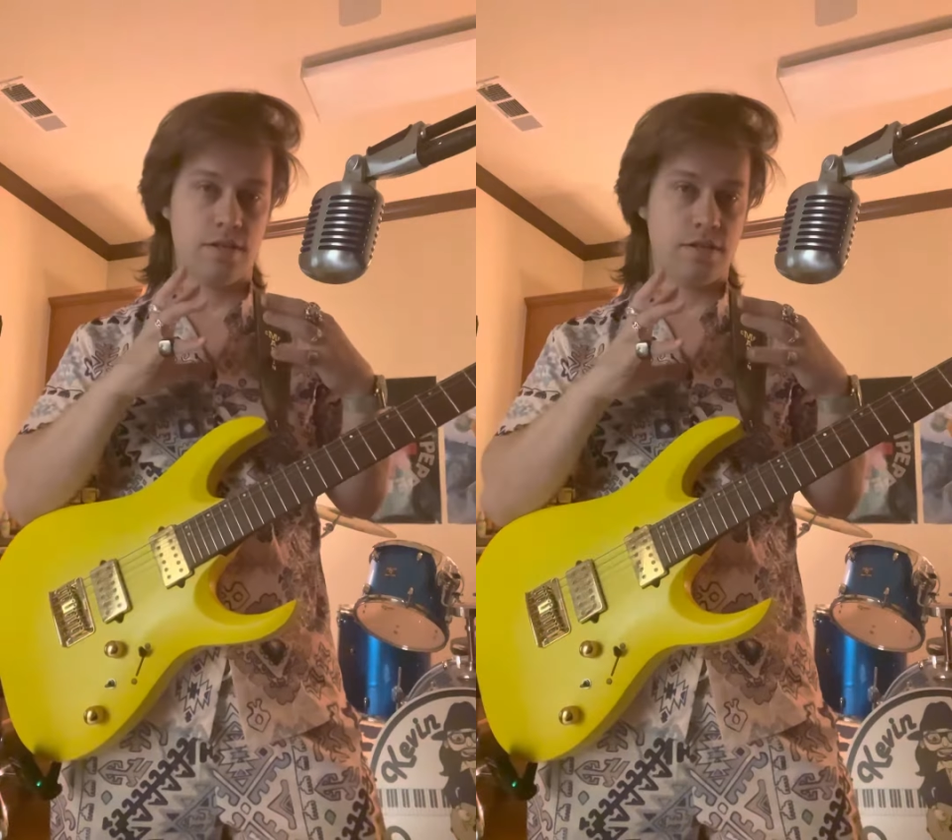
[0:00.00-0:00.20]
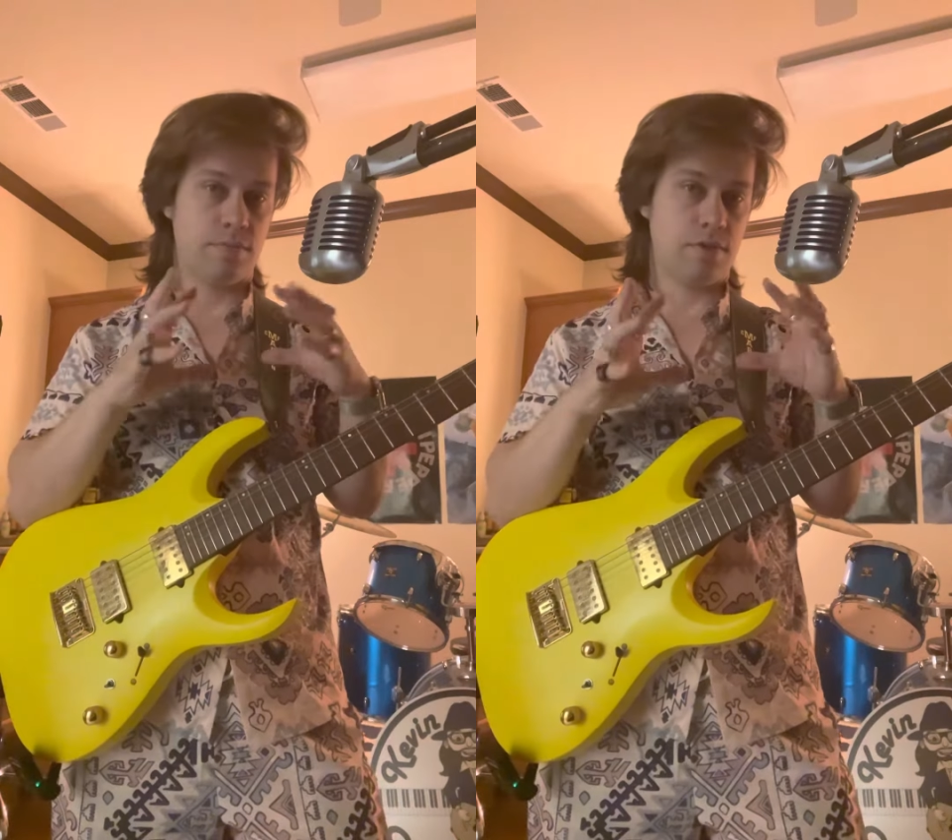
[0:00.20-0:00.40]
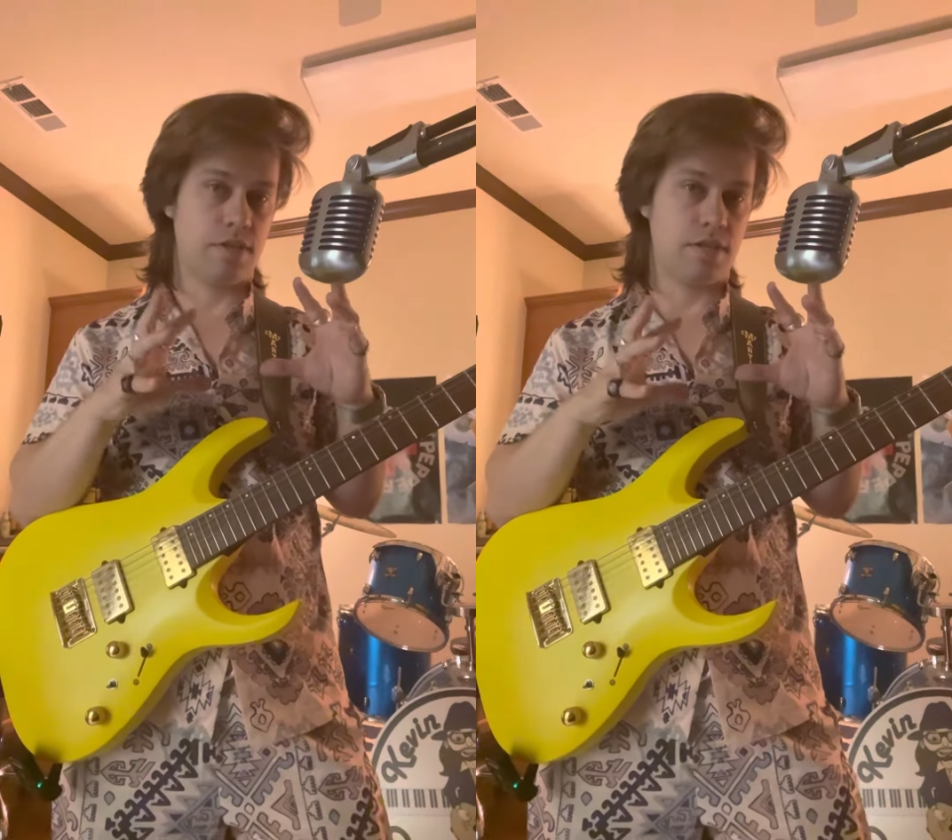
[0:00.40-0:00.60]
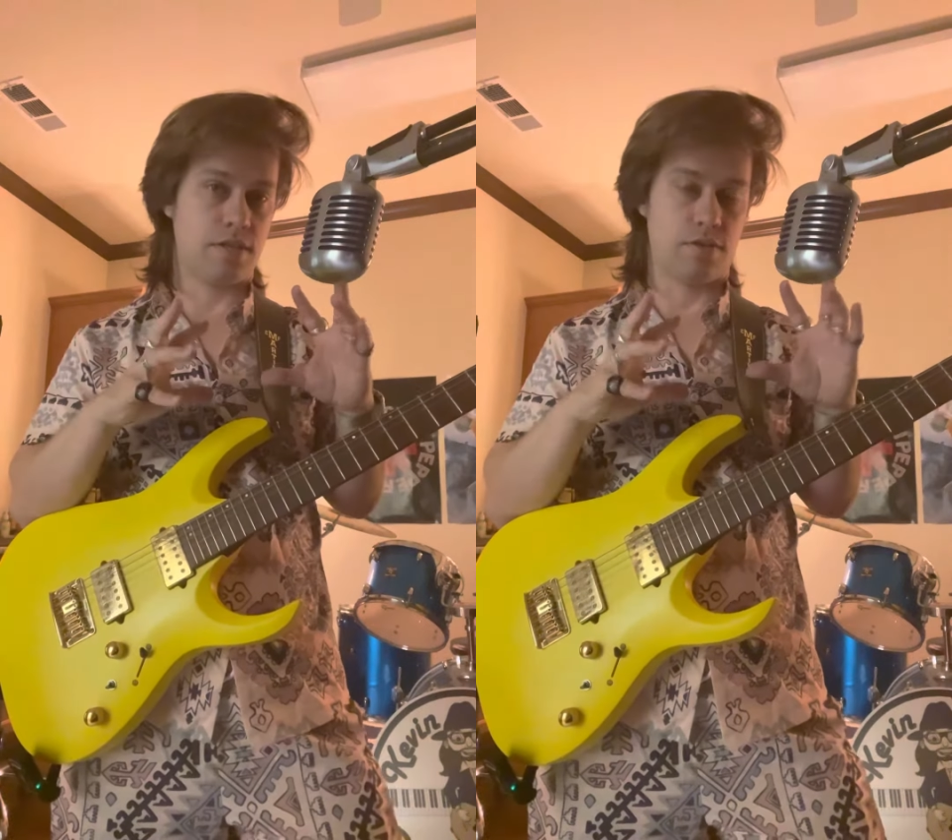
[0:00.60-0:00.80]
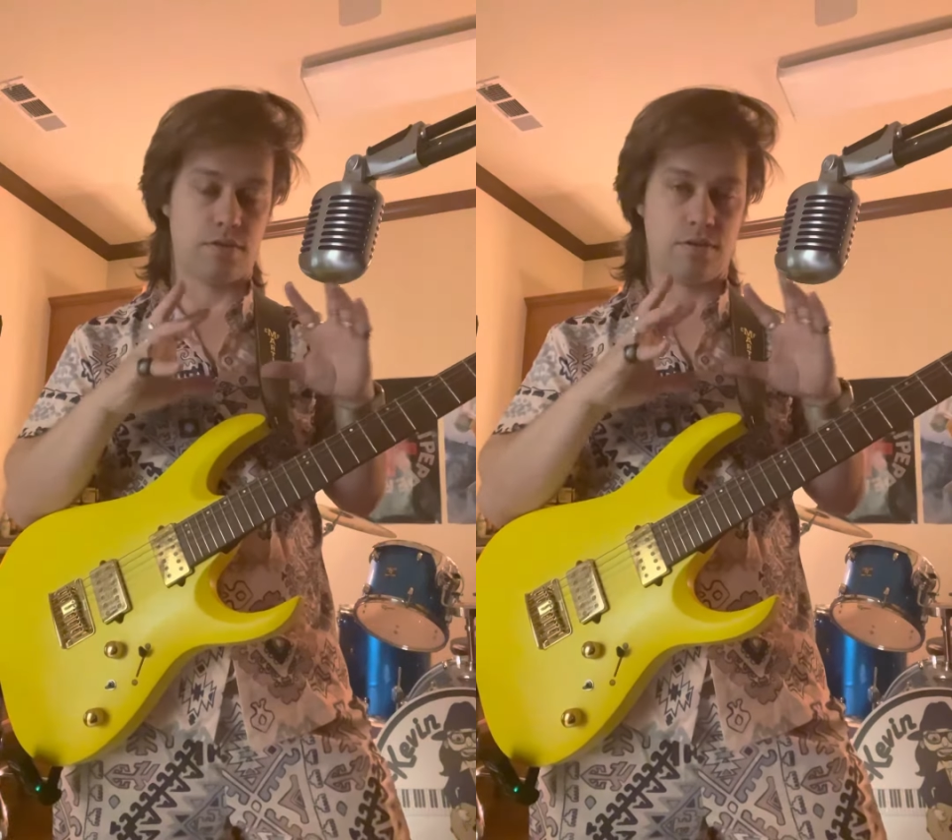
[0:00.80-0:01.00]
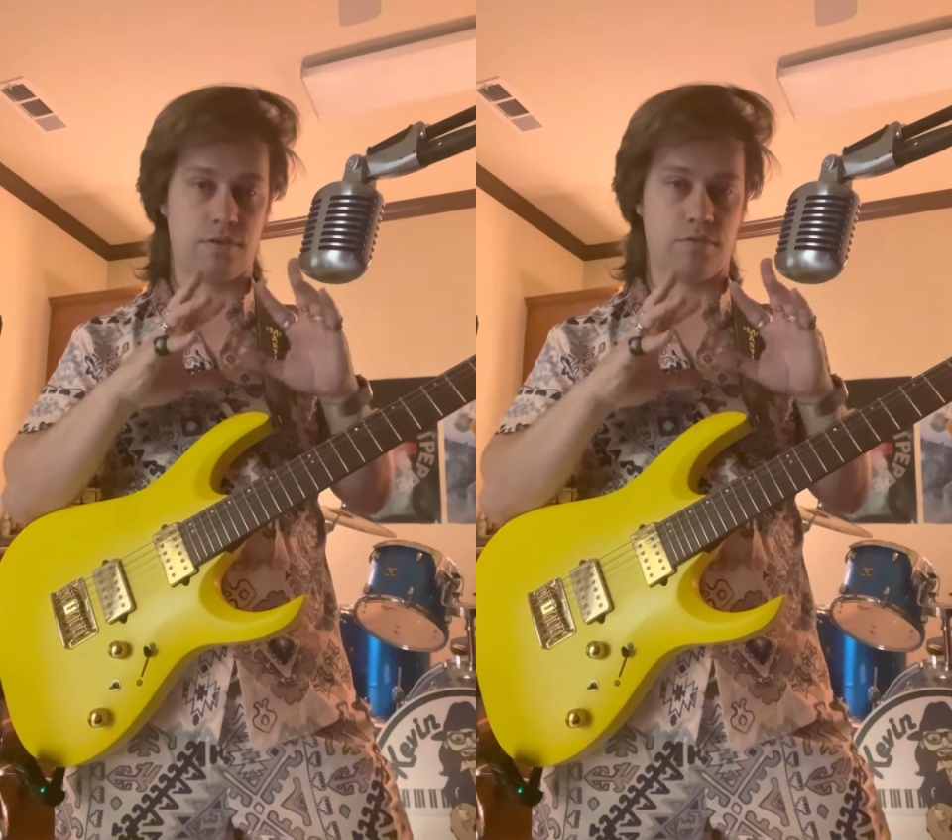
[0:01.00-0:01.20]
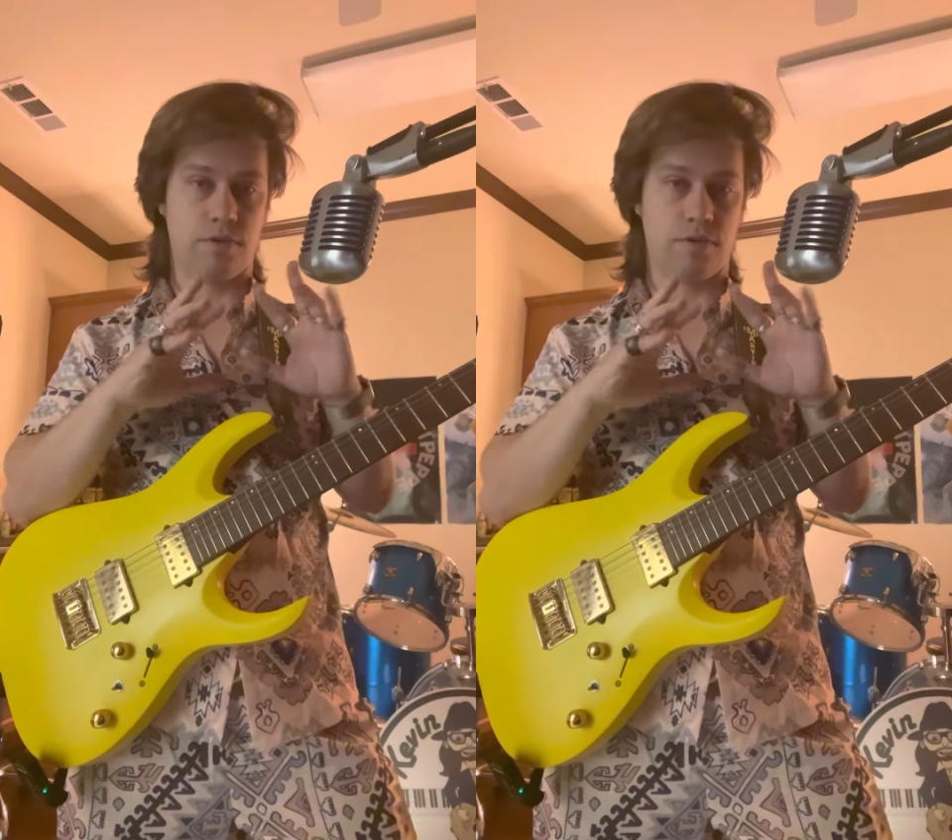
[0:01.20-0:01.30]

Something that's gonna